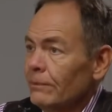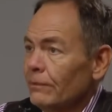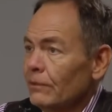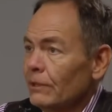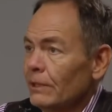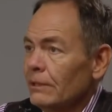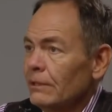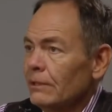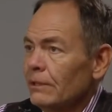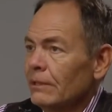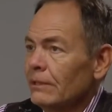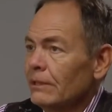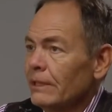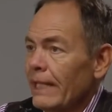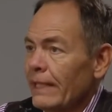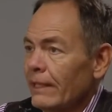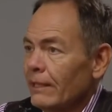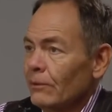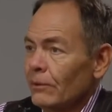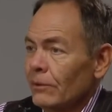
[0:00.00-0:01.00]
of Greece could
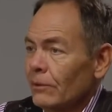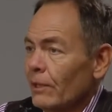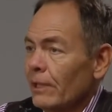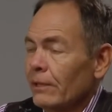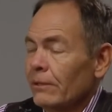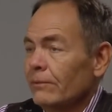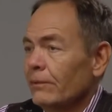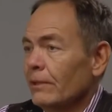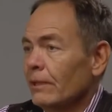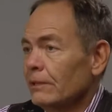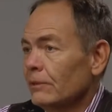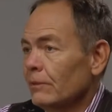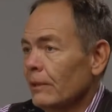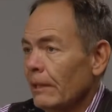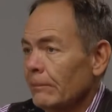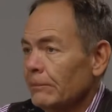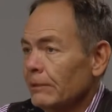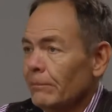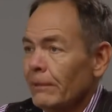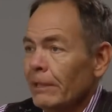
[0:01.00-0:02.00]
attack it with credit default swaps